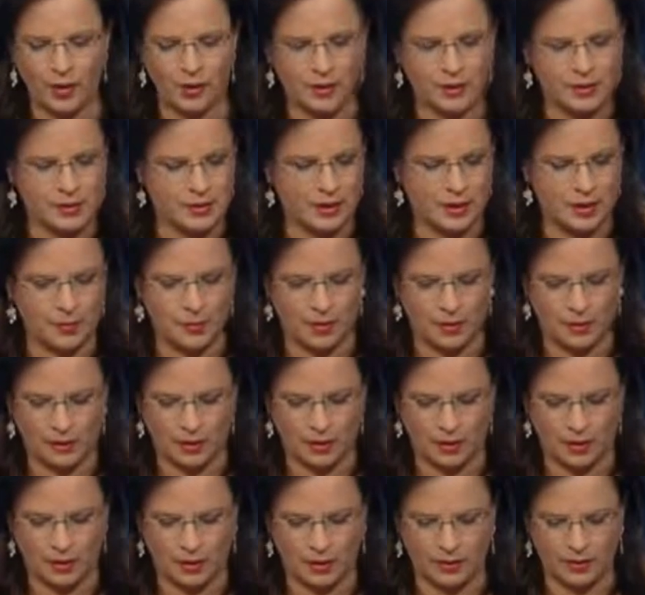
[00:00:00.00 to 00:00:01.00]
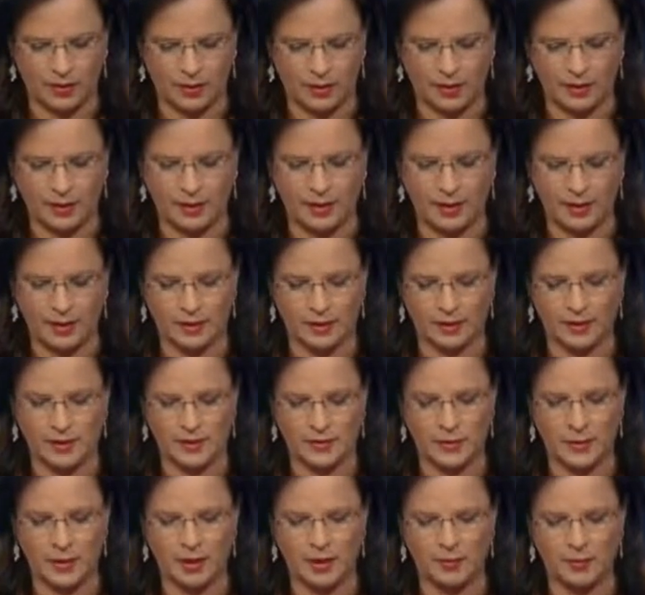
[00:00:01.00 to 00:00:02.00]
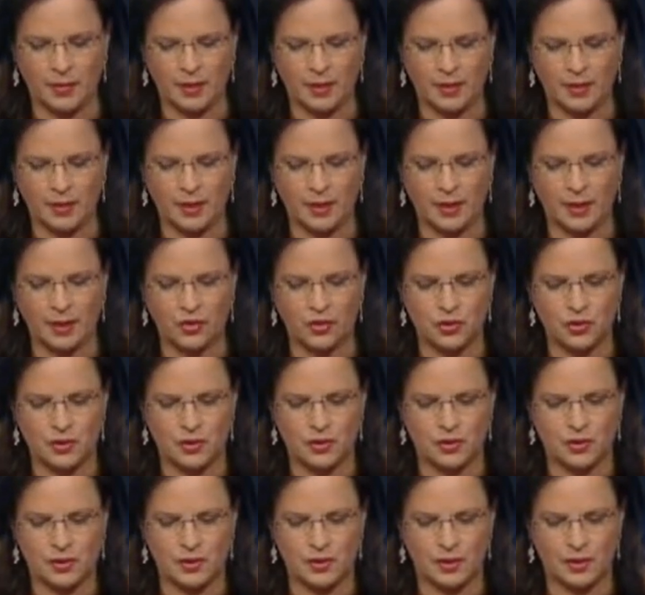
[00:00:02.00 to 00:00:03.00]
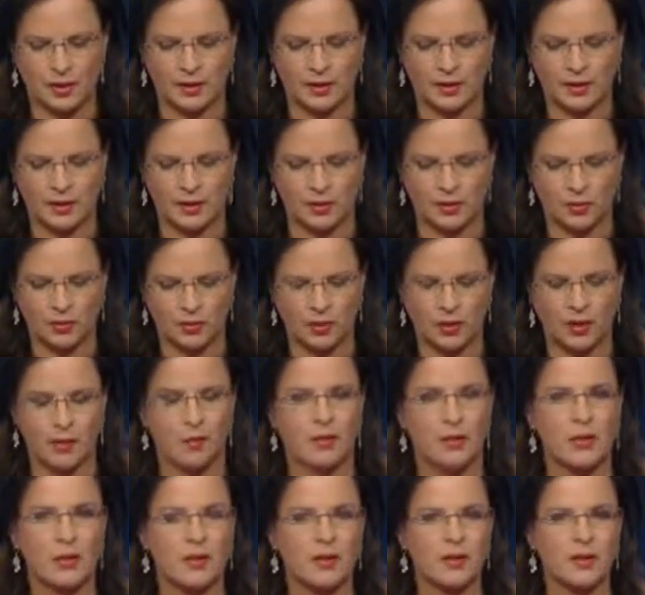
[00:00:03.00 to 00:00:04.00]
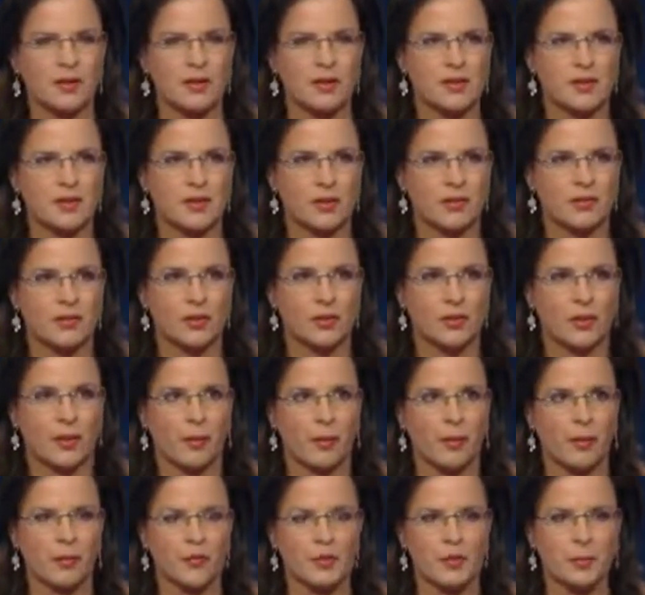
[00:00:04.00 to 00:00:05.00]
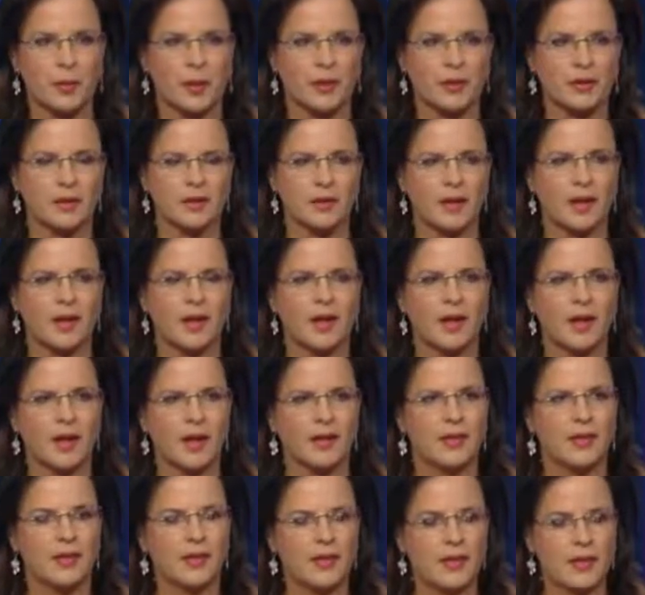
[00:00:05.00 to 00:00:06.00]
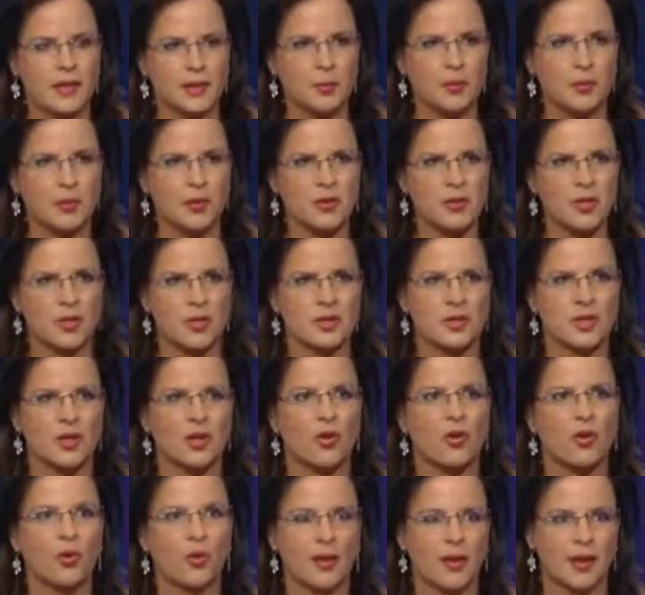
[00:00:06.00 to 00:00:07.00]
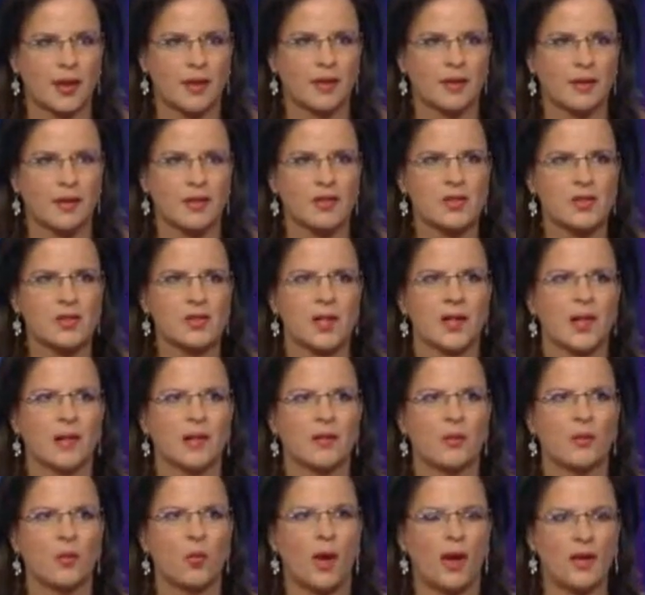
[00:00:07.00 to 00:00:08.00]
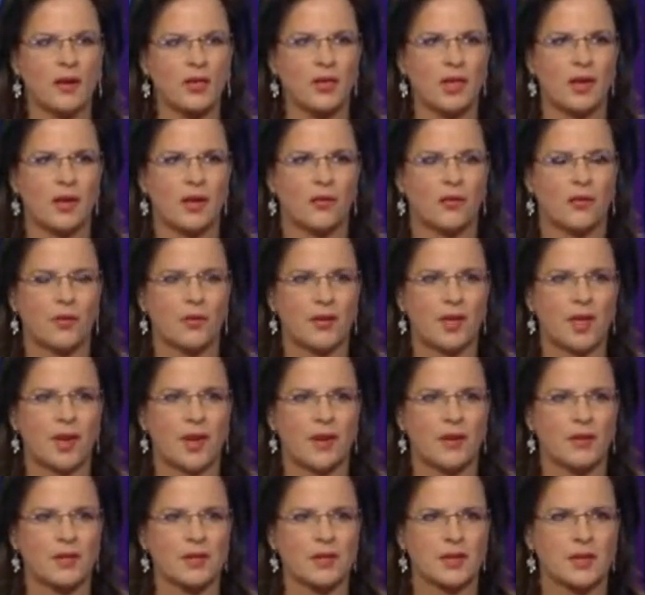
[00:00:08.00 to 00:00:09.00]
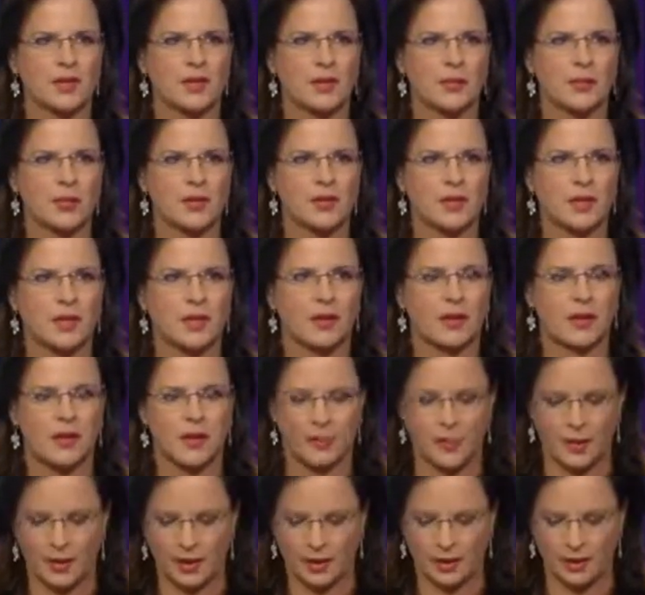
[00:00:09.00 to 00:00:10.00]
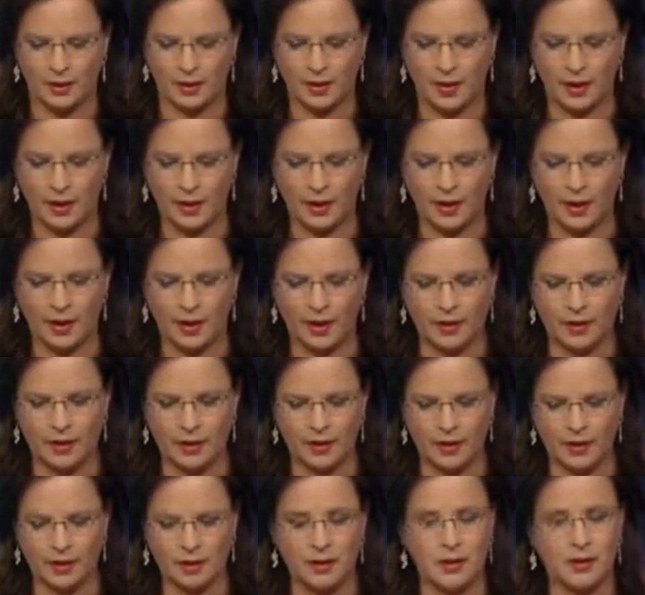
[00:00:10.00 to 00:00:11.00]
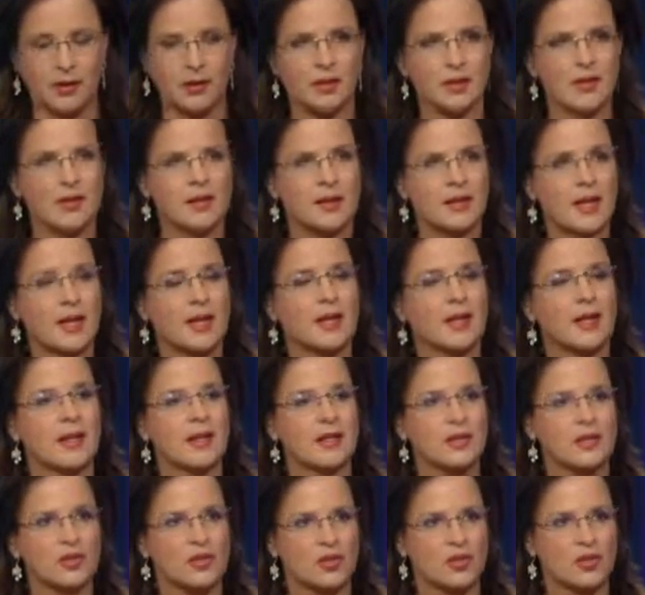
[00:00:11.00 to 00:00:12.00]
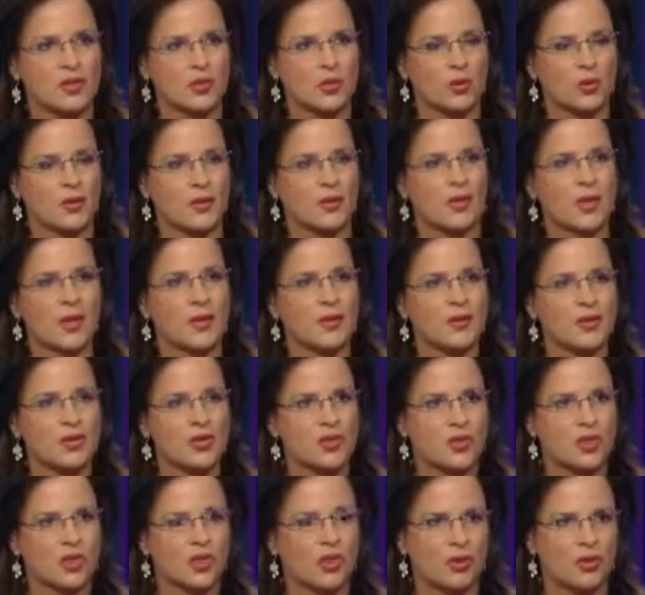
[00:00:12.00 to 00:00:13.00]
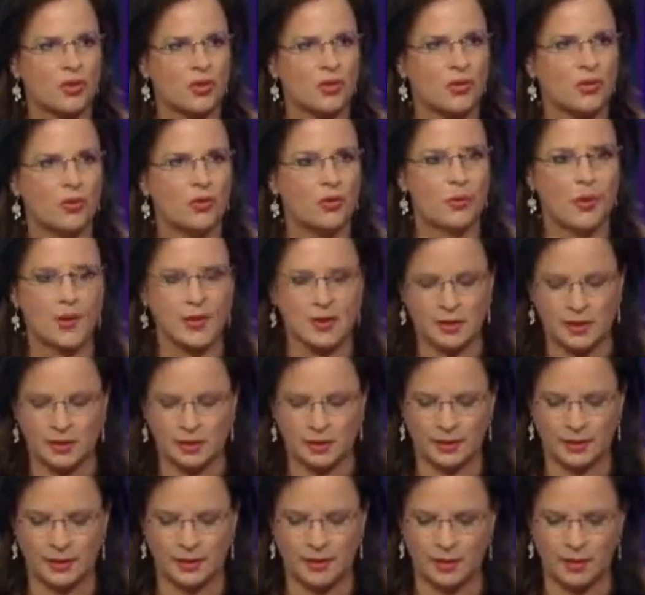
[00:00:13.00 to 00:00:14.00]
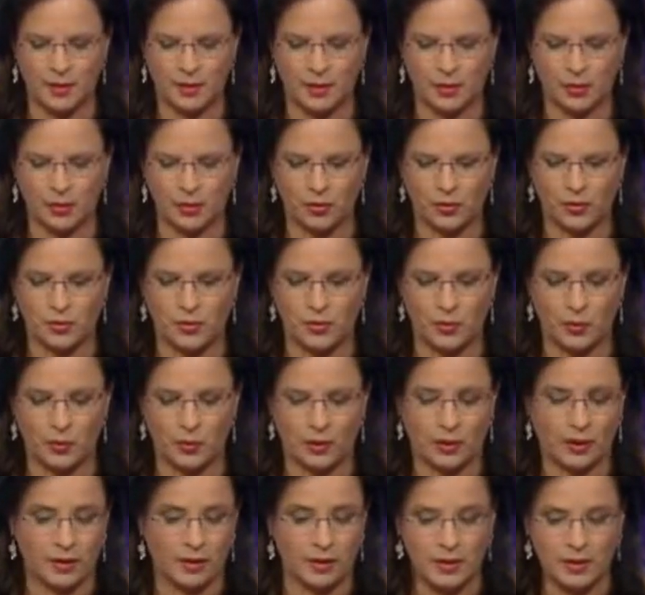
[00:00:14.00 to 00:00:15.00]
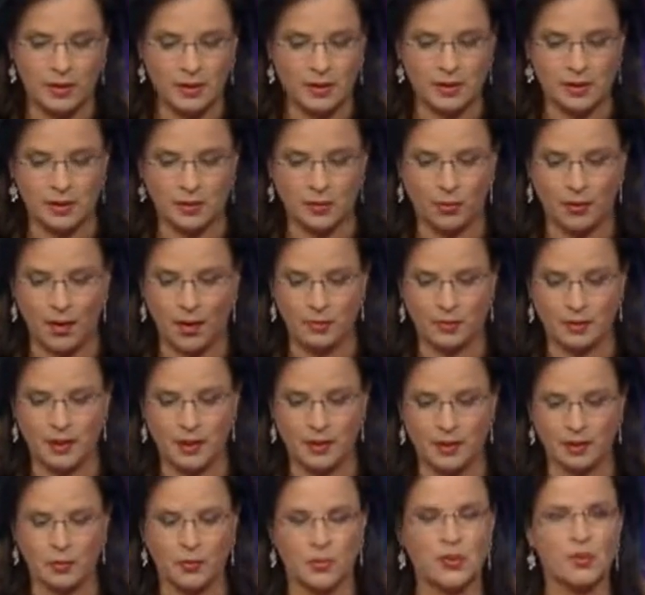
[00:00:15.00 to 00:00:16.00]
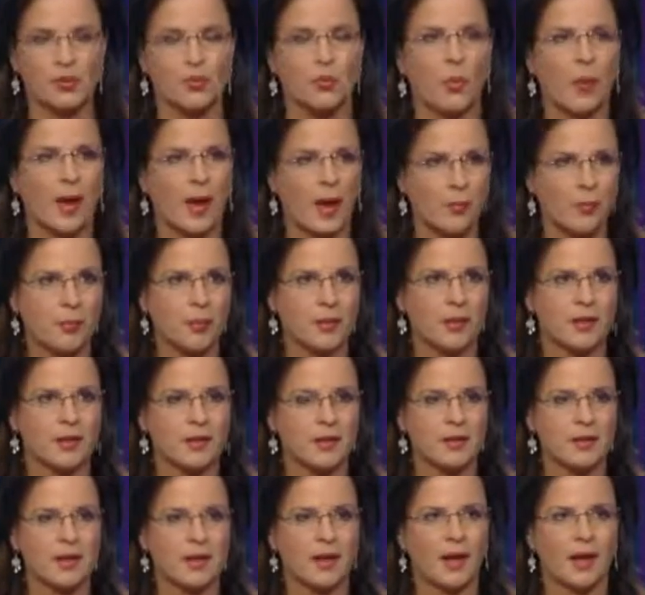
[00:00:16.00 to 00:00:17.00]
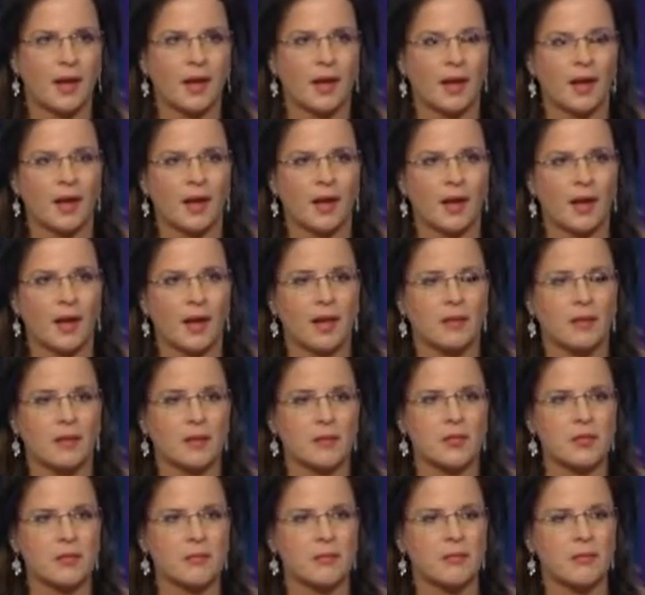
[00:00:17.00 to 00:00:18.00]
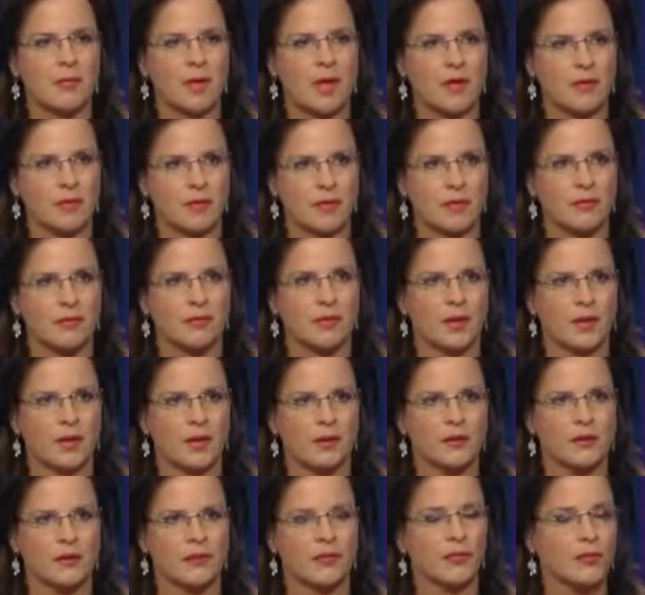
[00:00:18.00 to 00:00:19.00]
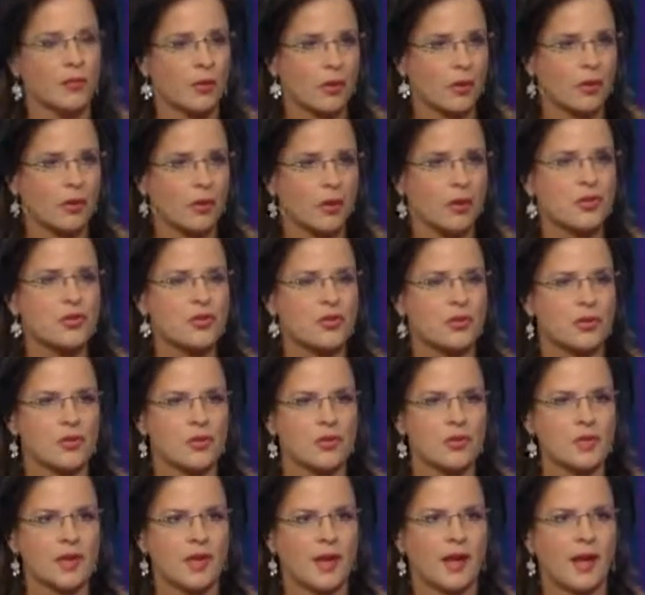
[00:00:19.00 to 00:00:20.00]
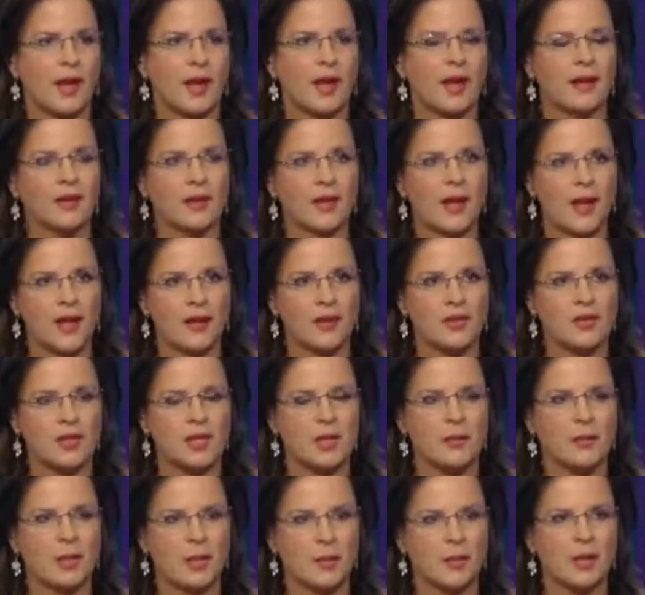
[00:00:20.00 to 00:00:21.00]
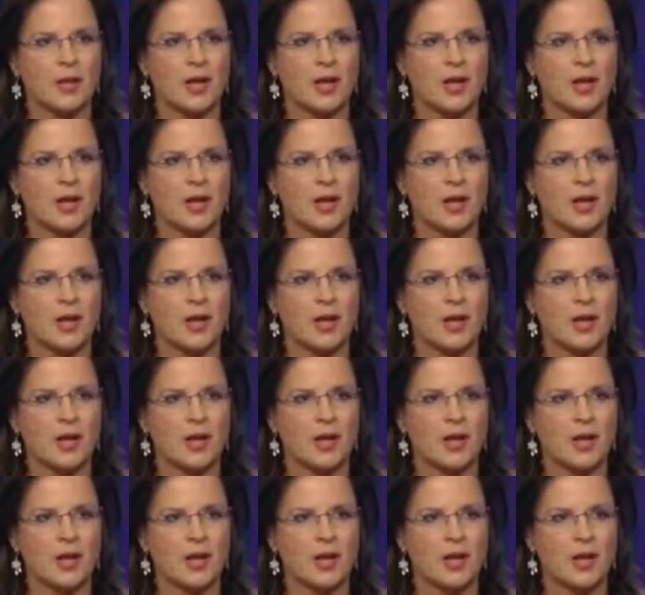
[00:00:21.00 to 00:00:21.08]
a statement that an analyst made about the Case-Shiller study, and this is really important because it gives a great perspective. This person is a critic. They're saying, watch out for the housing numbers that are coming in. The data is distorted and skewed. Basically, neighborhoods where subprime lending was rampant and there was massive foreclosures, and now you see people